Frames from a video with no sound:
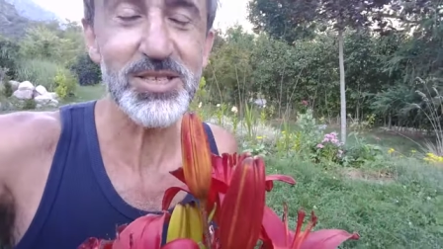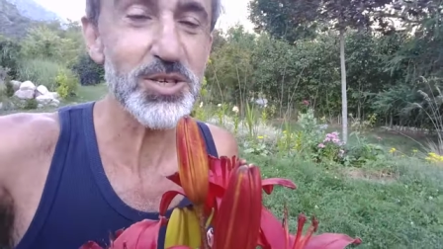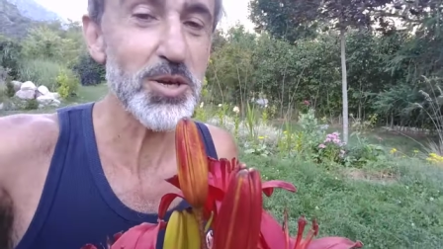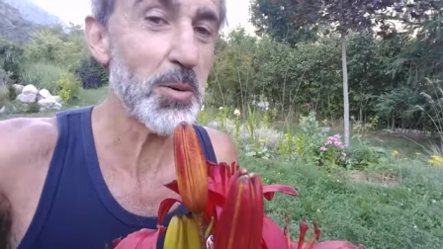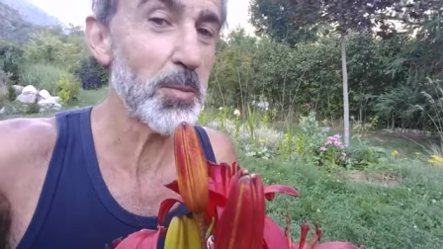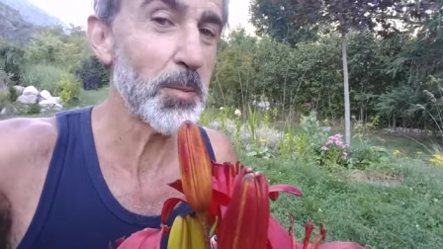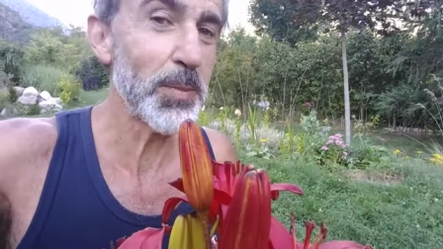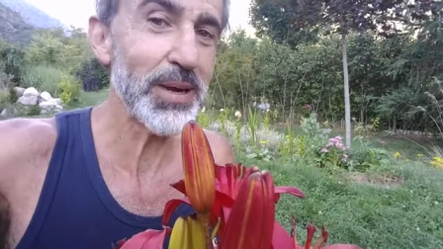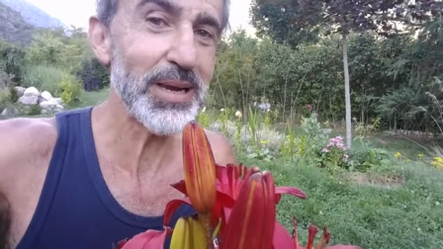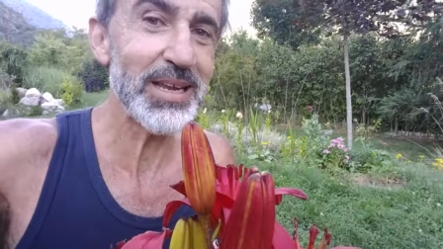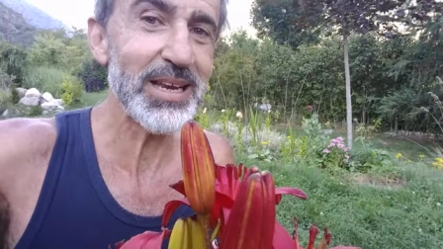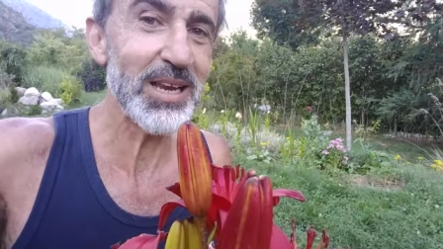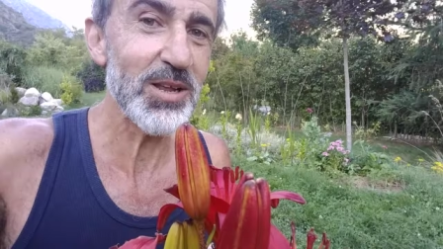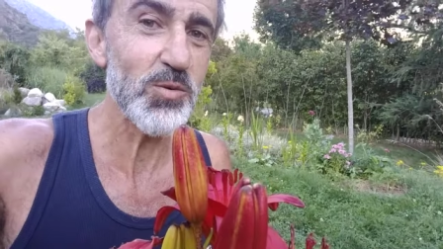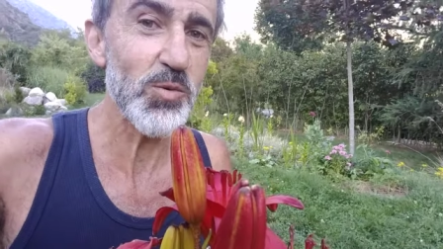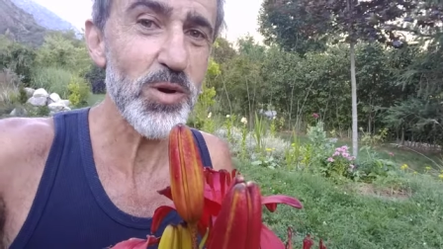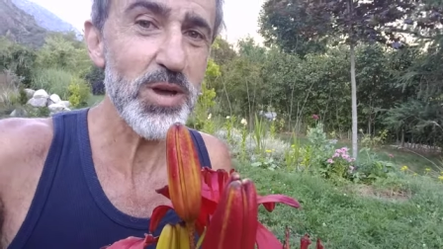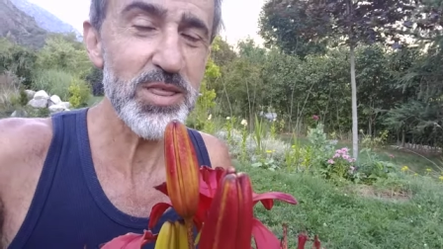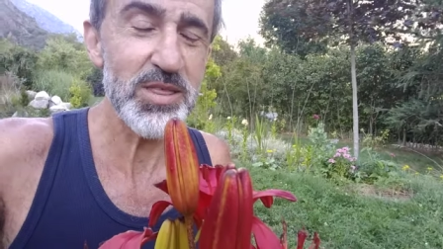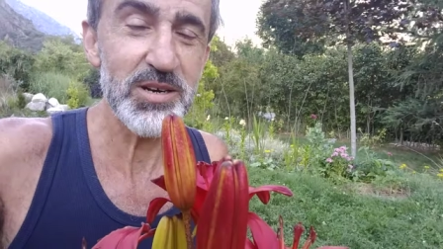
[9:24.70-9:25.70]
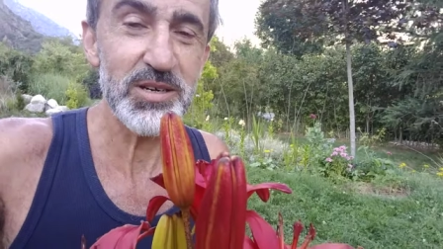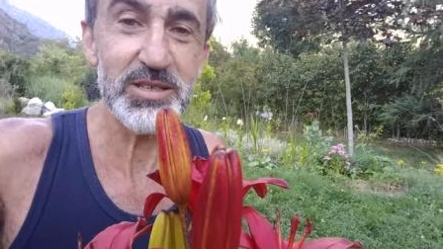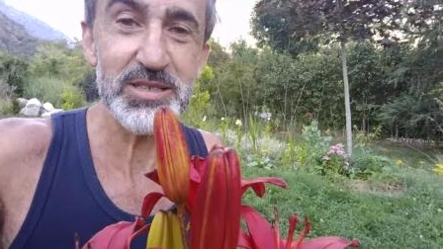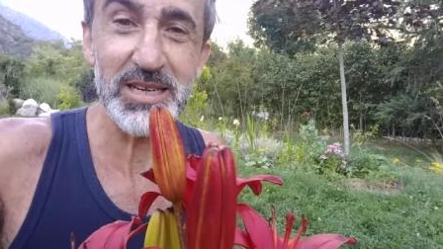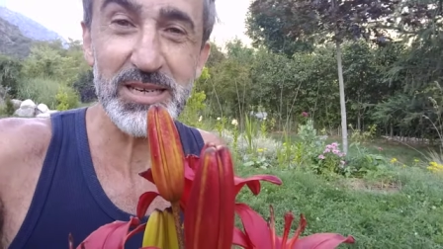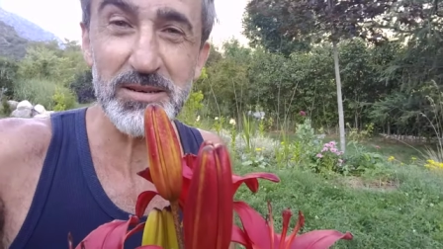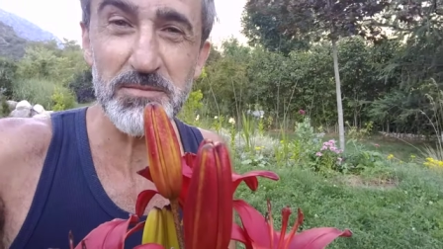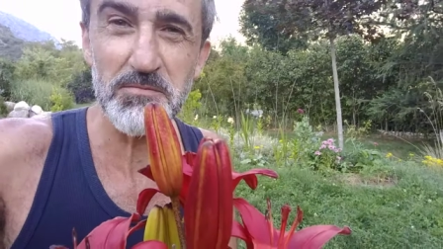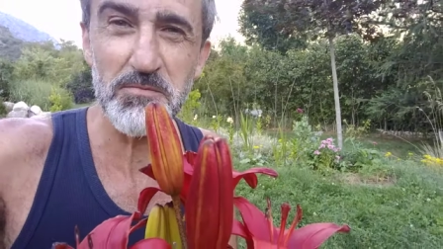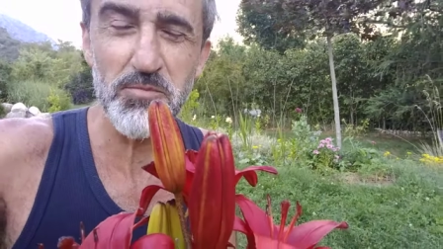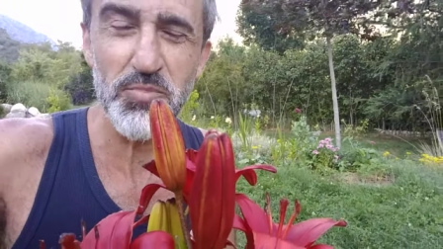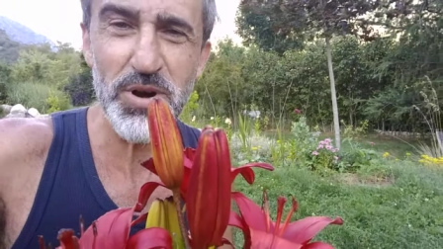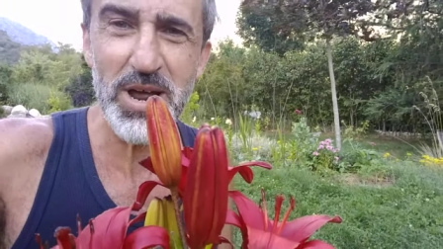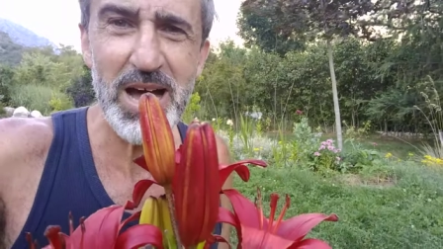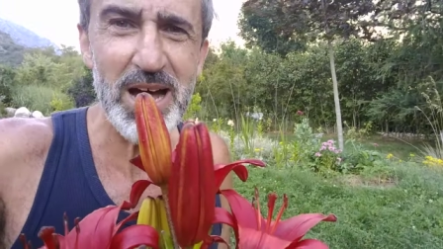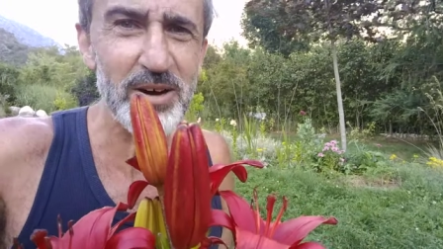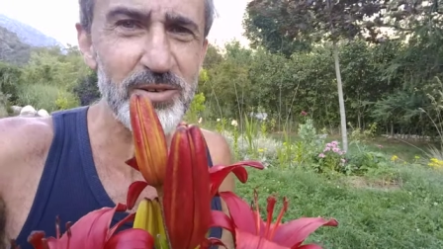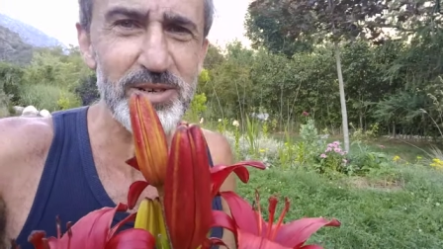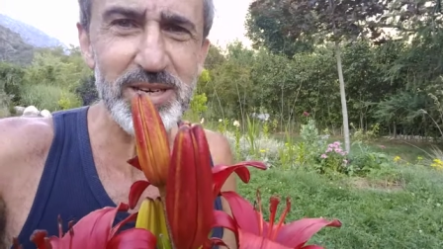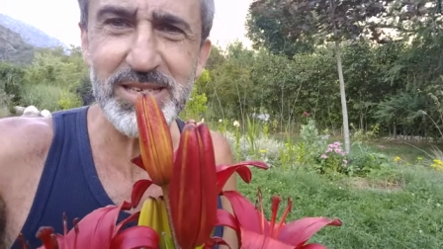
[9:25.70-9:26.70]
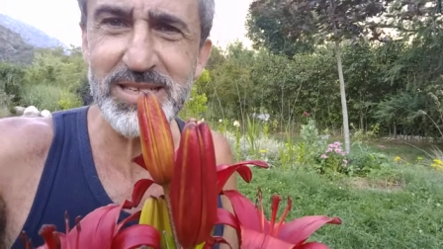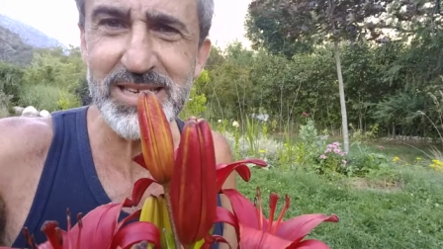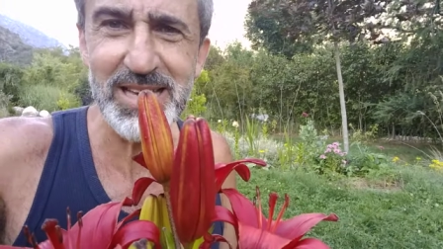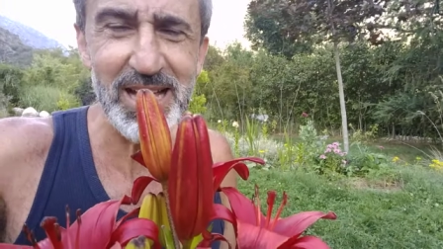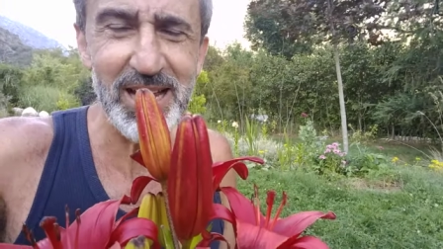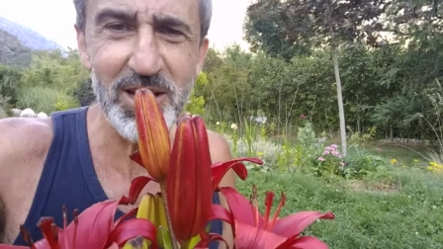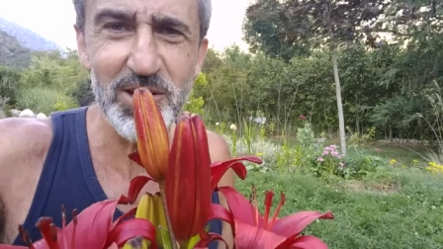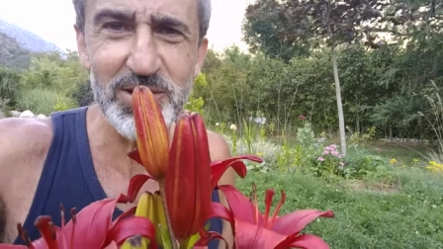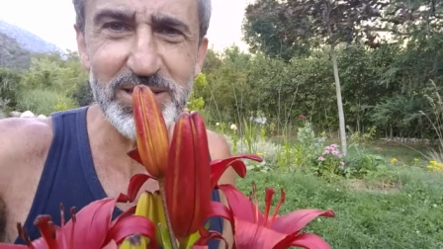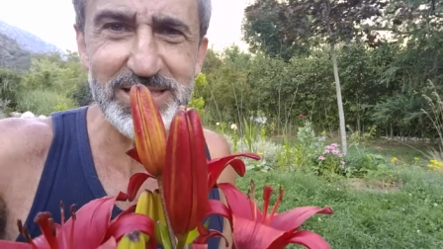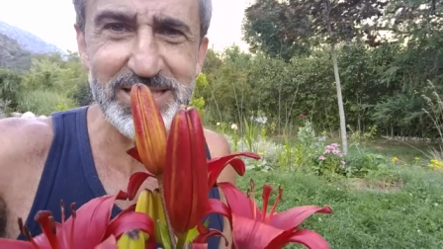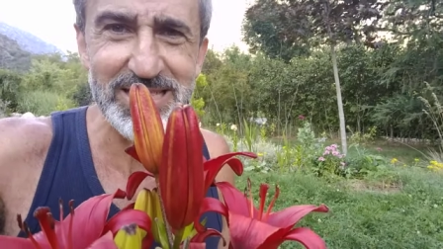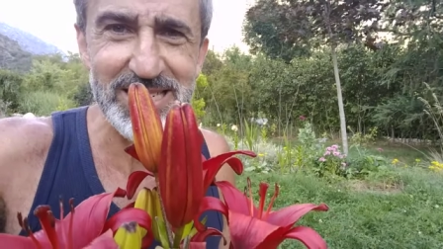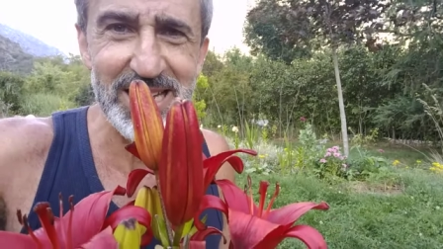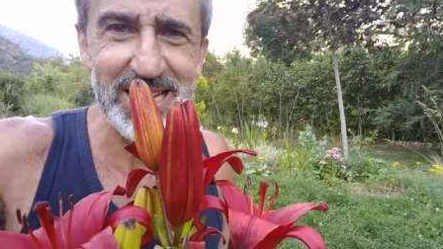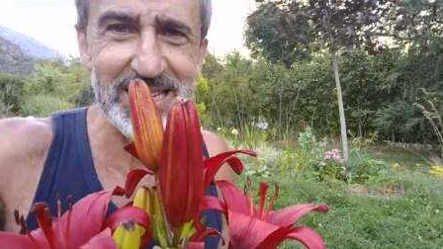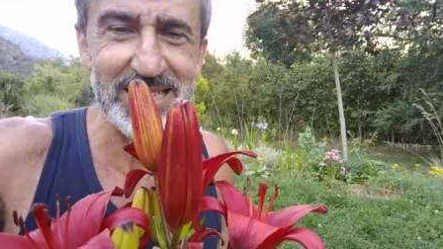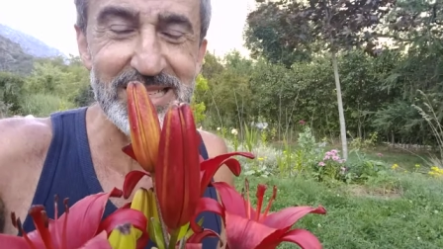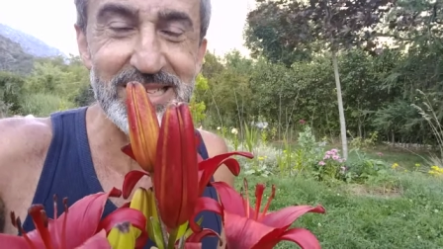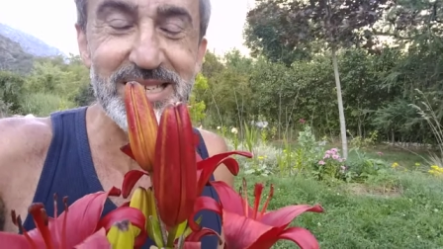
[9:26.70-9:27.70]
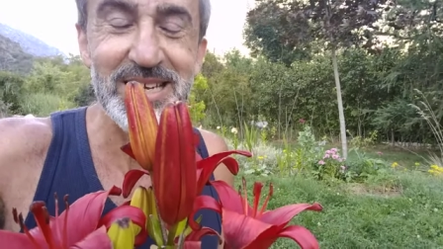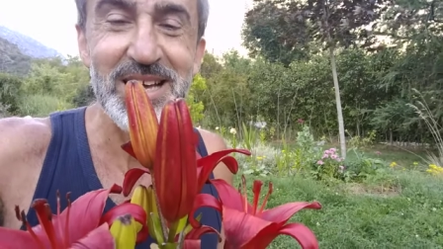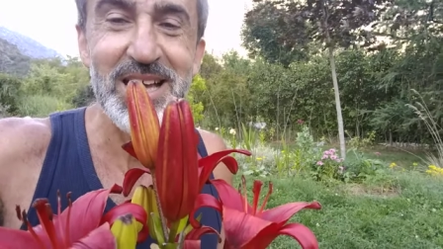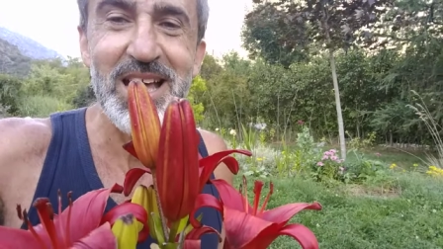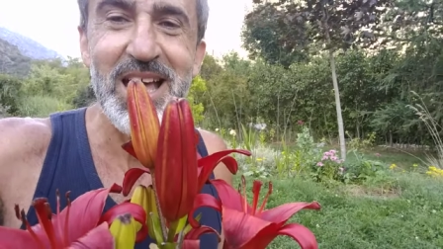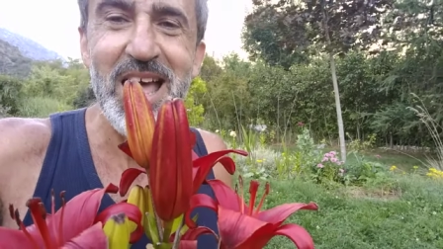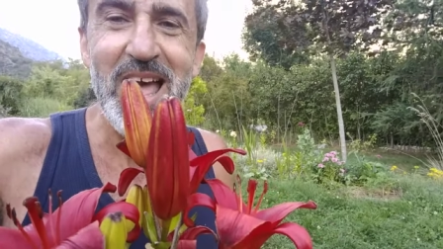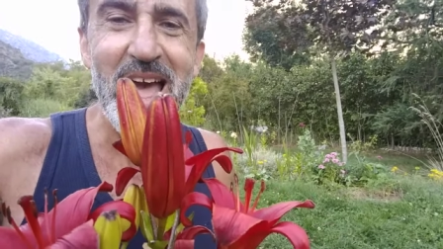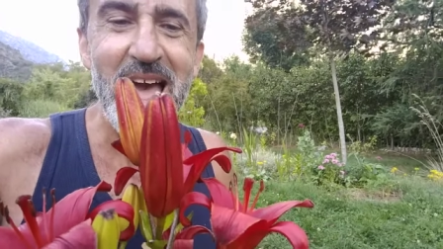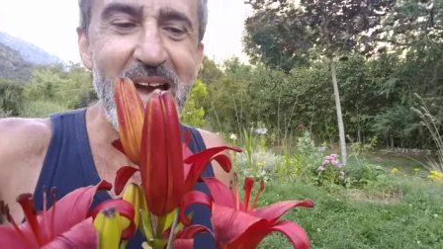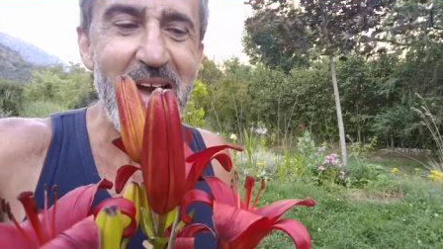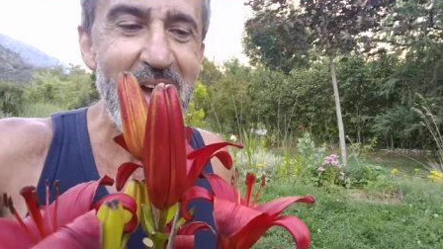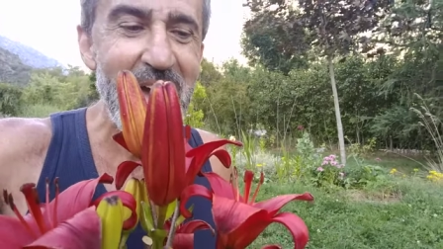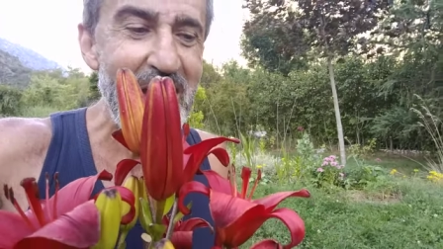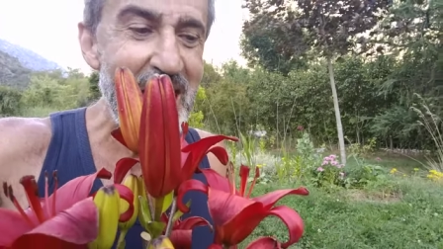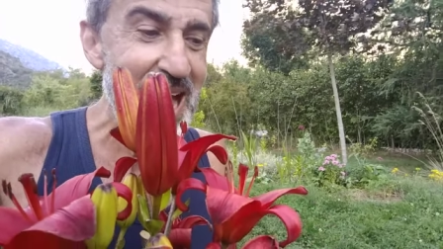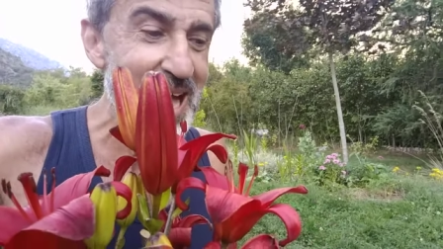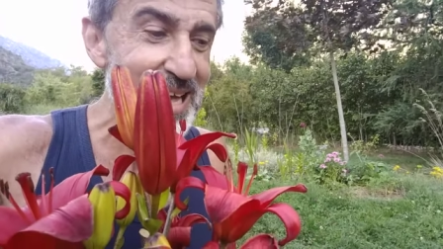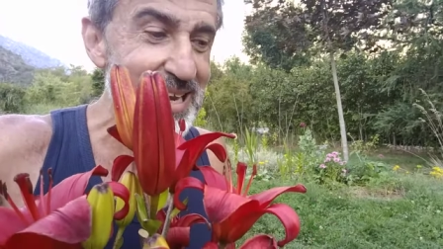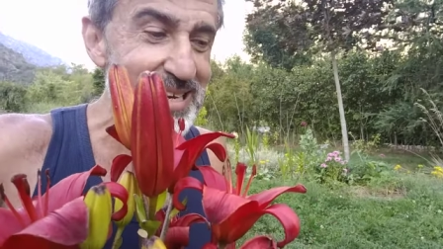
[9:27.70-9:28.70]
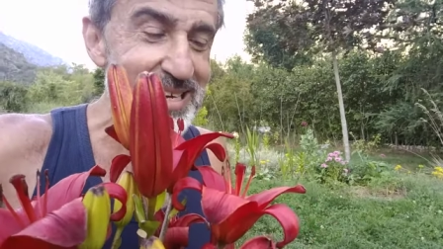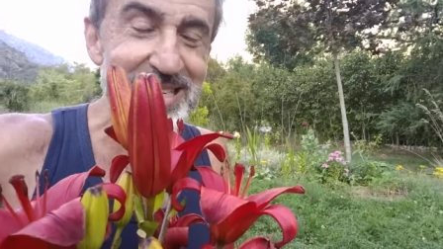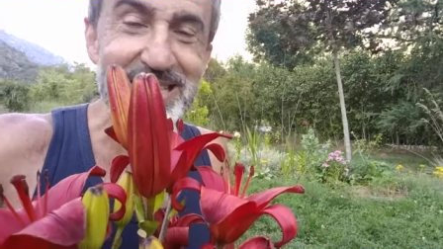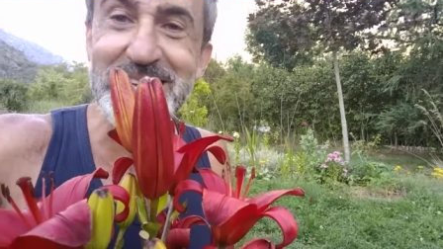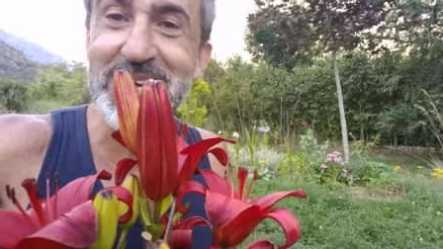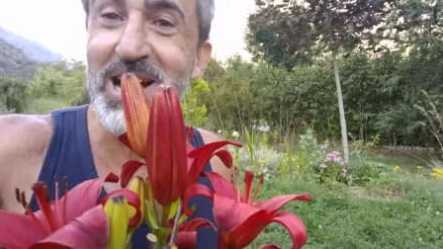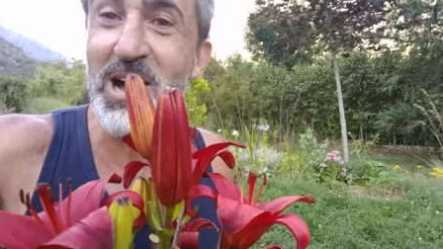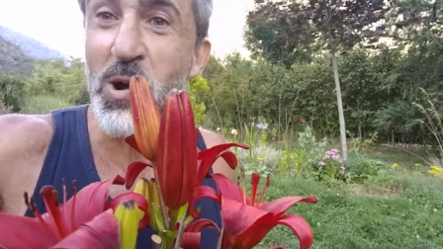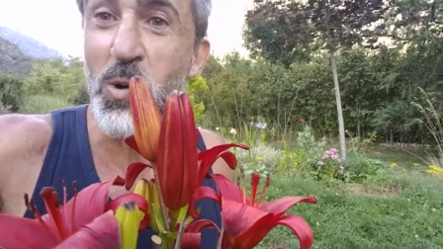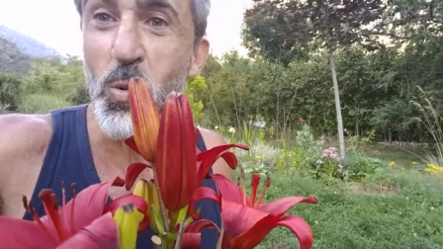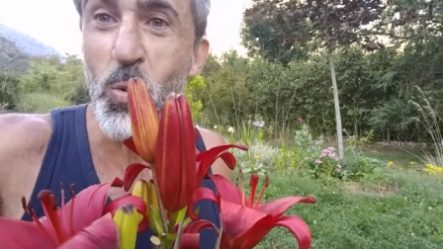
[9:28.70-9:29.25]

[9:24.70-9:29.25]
it's completely withered and brown and yellow and dead and uh,